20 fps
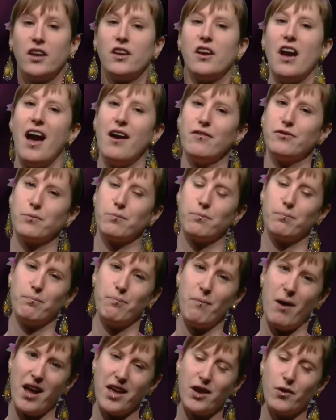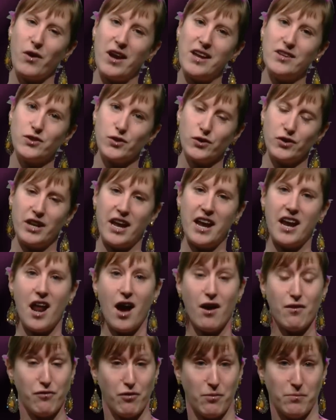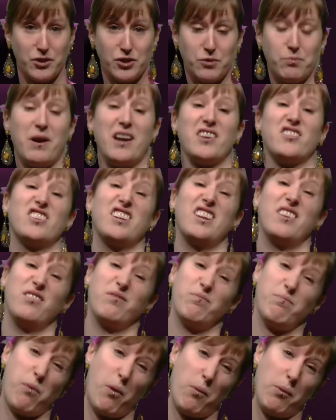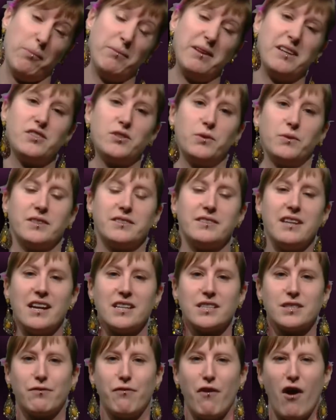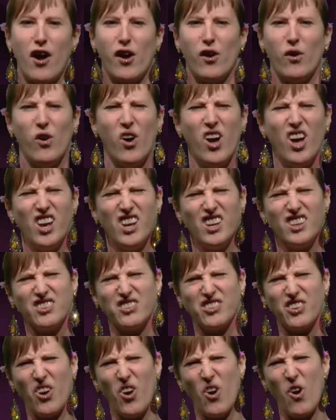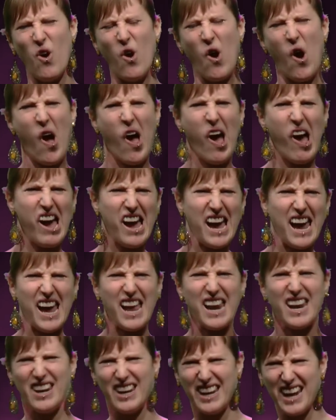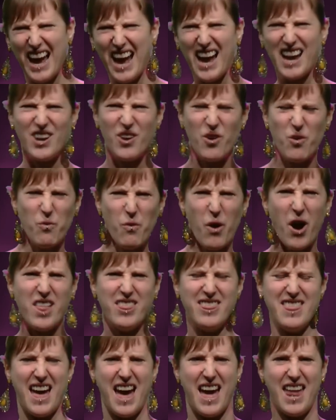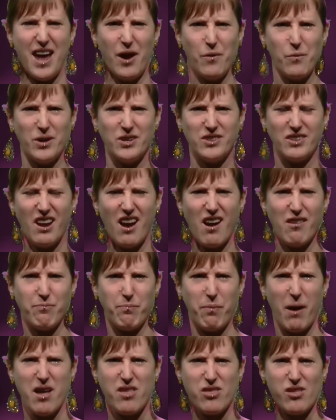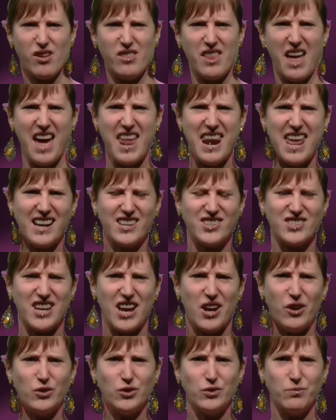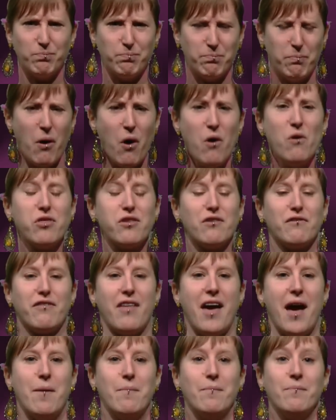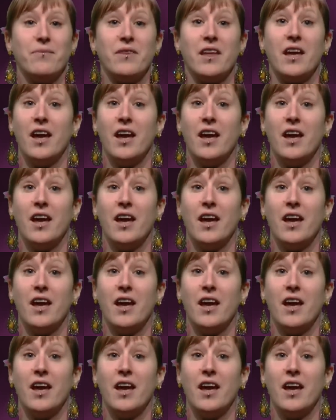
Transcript: You have to migrate your data from a spreadsheet probably to a text file. So I don't want that. I want to have Python and Excel, both of them.